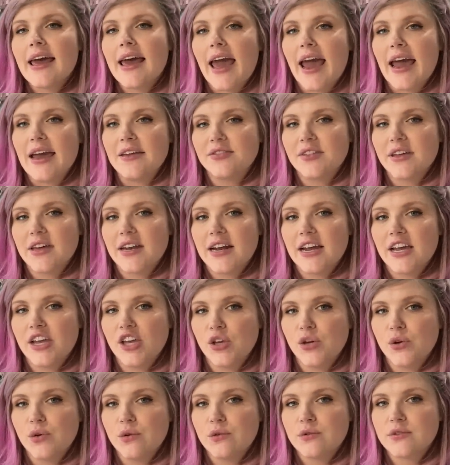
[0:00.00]
and then I
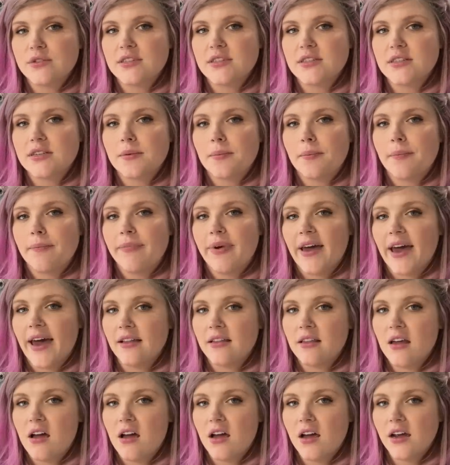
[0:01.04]
used
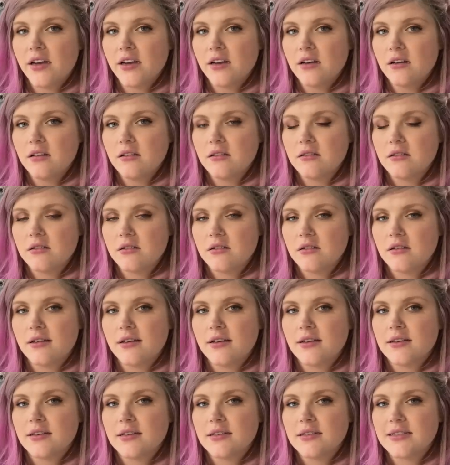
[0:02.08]

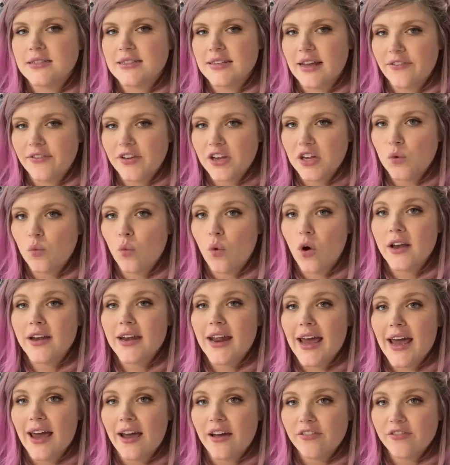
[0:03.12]
Pellon
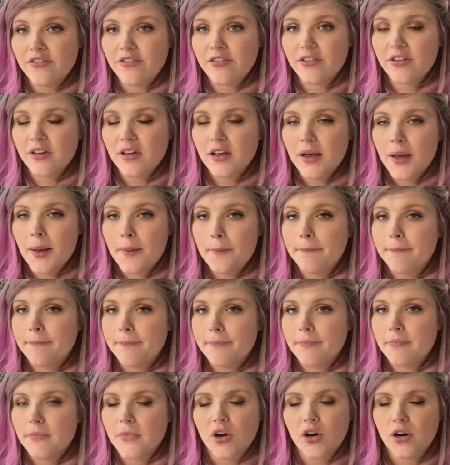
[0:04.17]
71F,
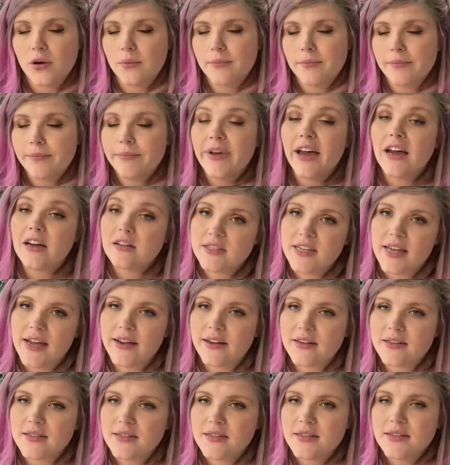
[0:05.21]
or
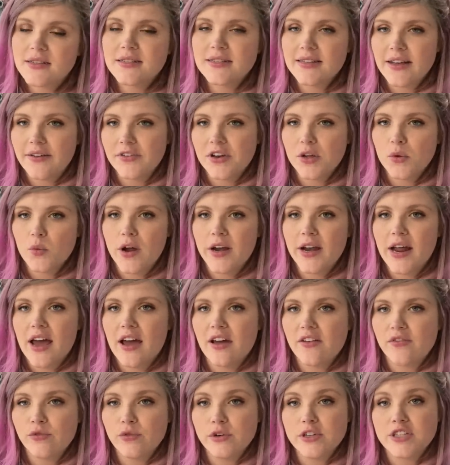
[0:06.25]
Peltex
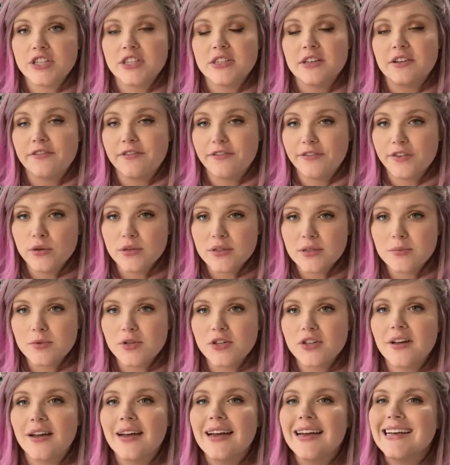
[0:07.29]
71F, which is a
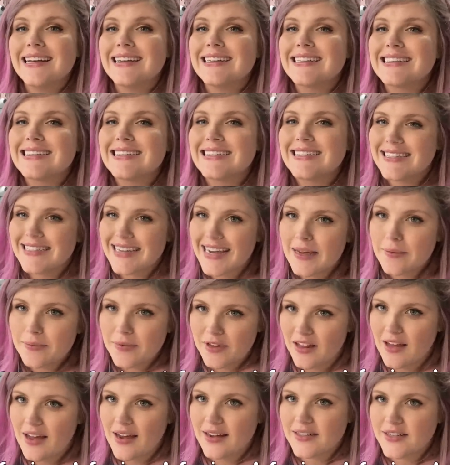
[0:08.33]
fusible
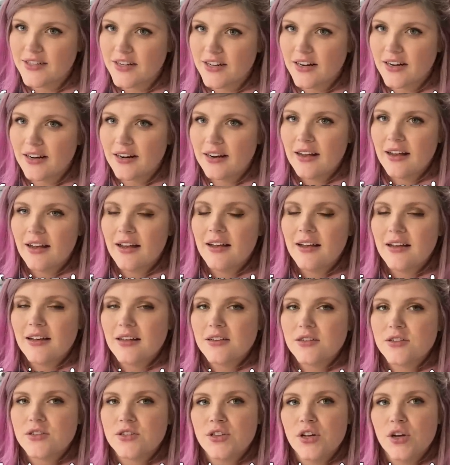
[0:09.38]
stabilizer.
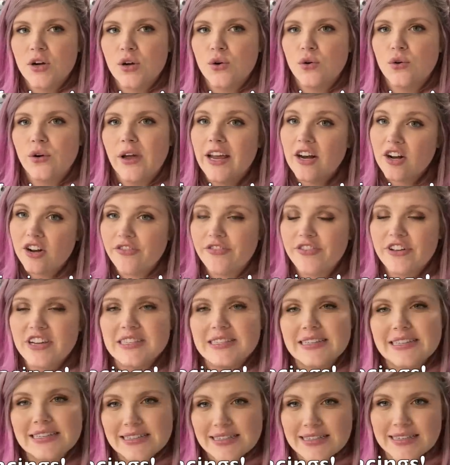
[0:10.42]
So
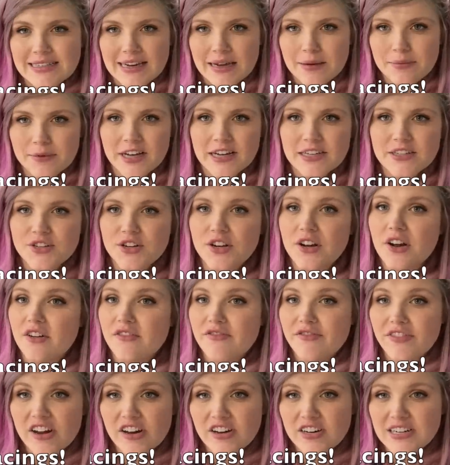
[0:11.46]
interfacing and stabilizer are
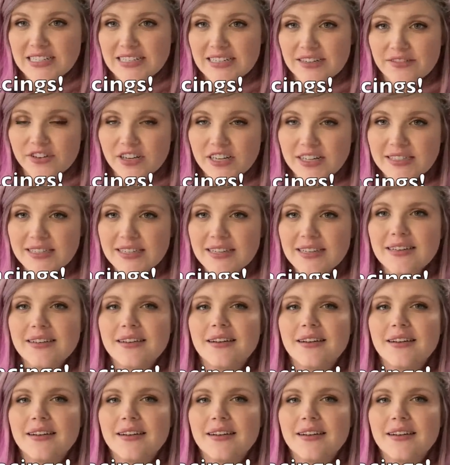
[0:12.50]
very different.